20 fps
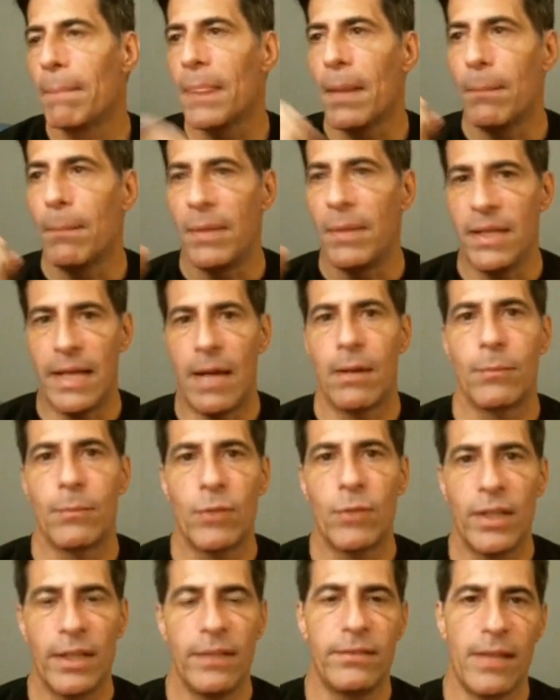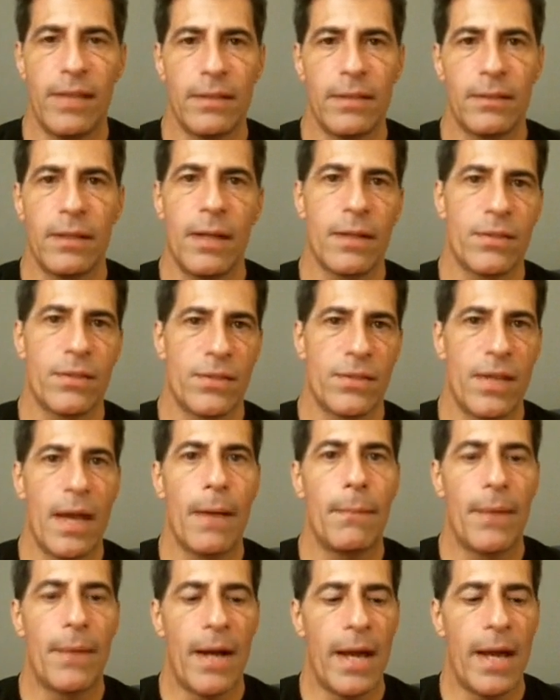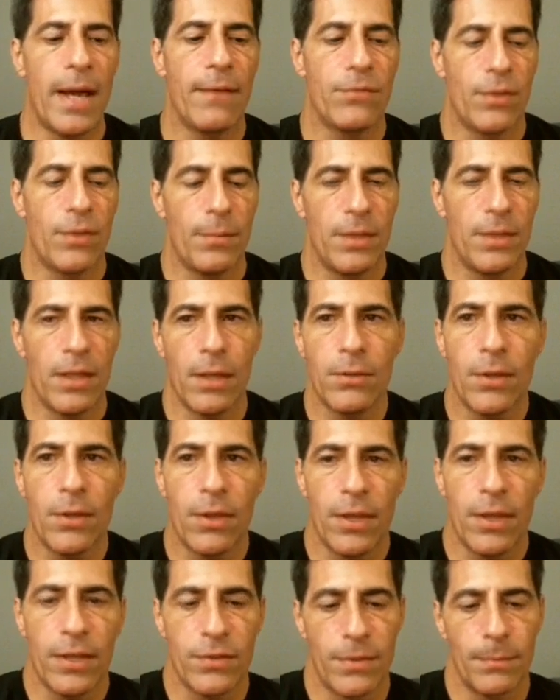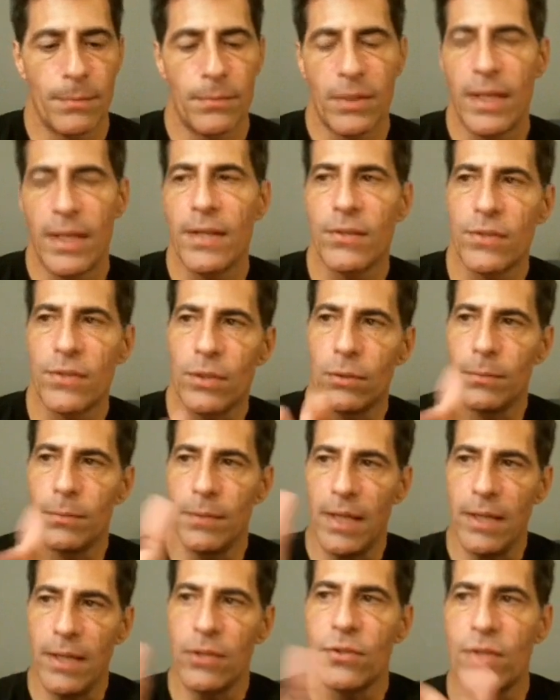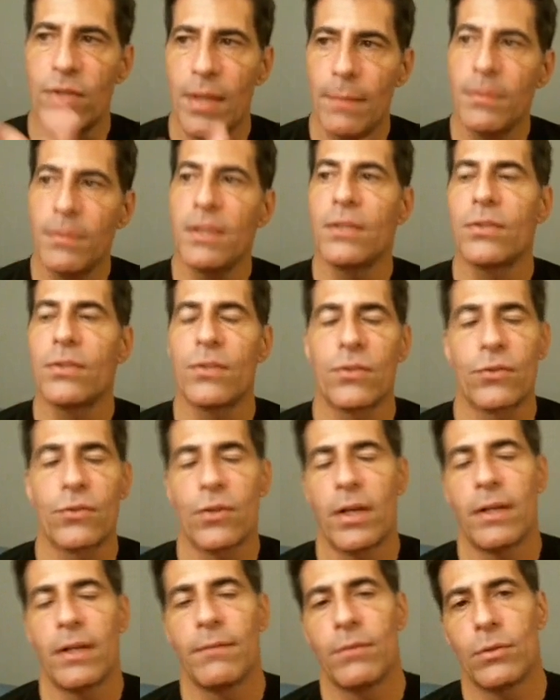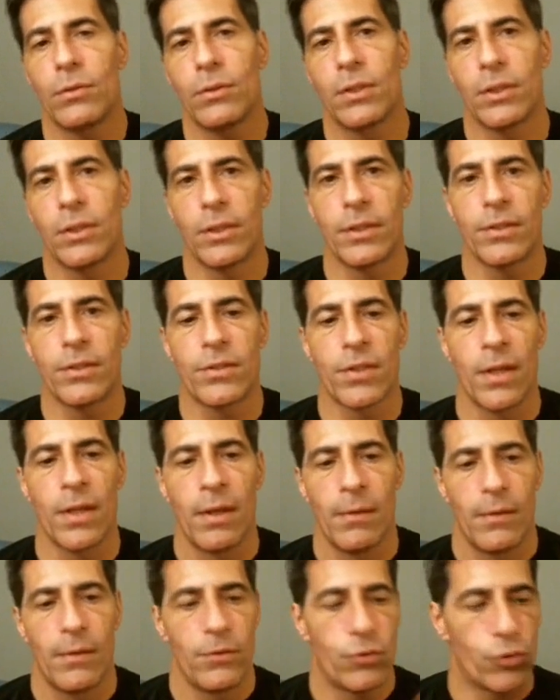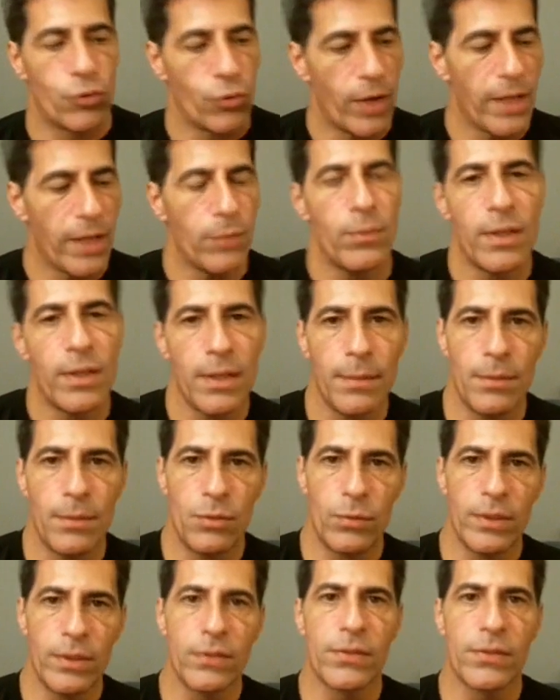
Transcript: But now I'm ready to take the next step. I have some of the other things in place that'll intercept these TradingView alerts, trade with them in real